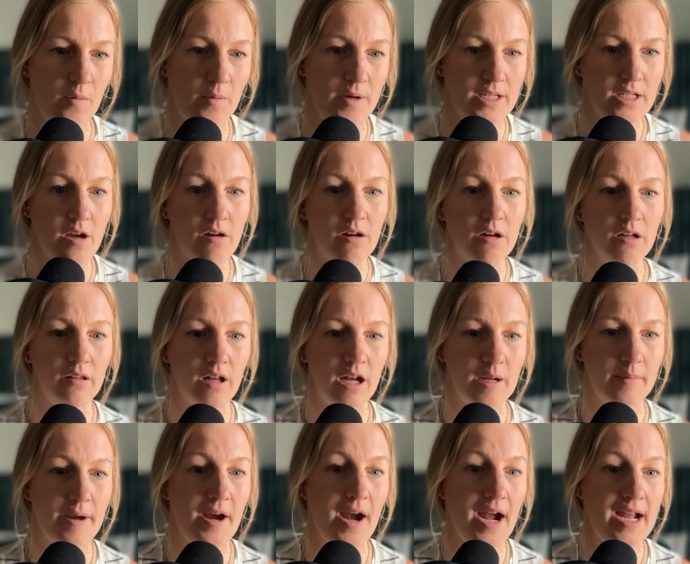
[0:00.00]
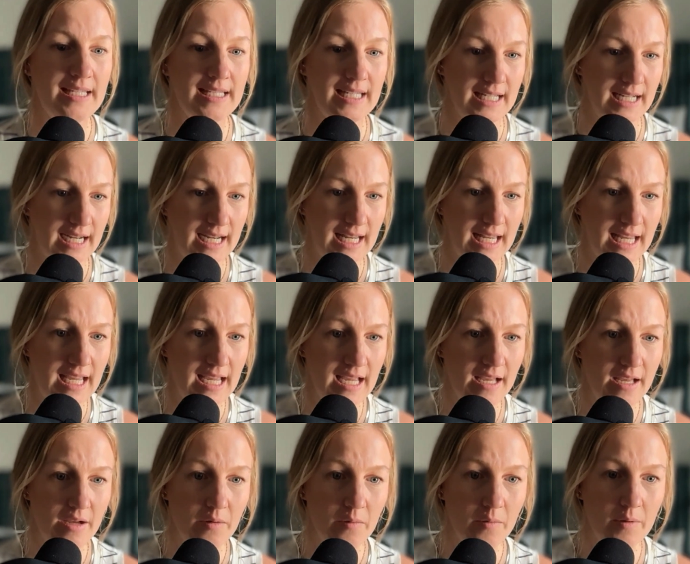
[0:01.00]
We talk a lot about identity
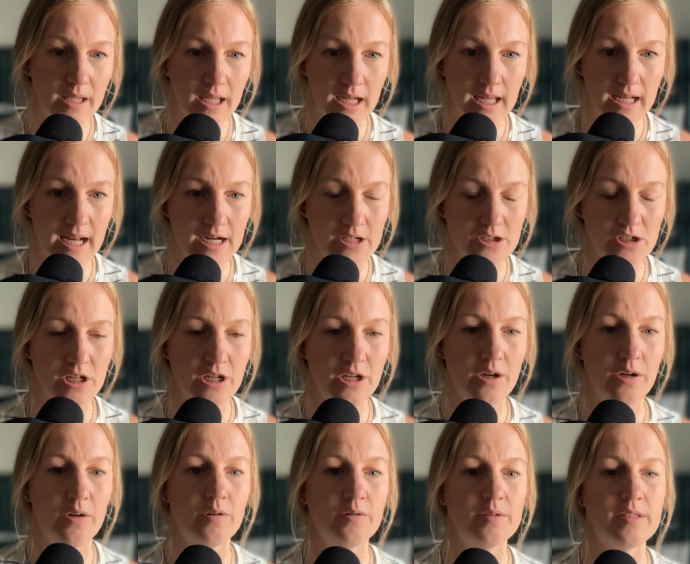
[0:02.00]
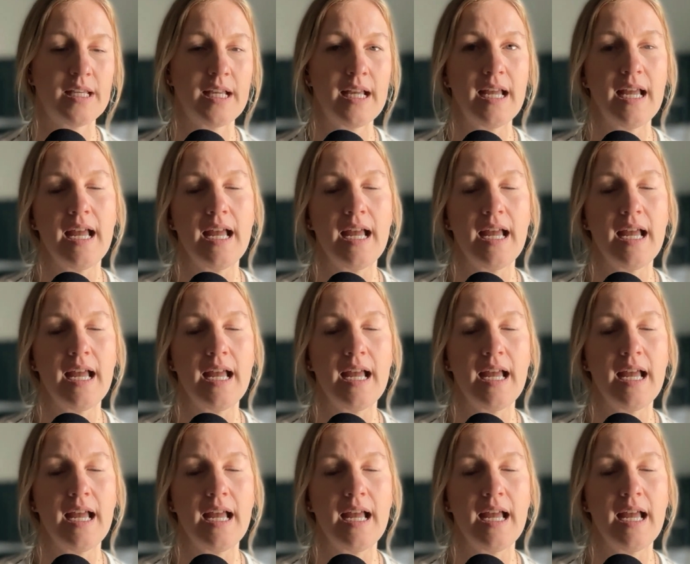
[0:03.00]
with the connection codes,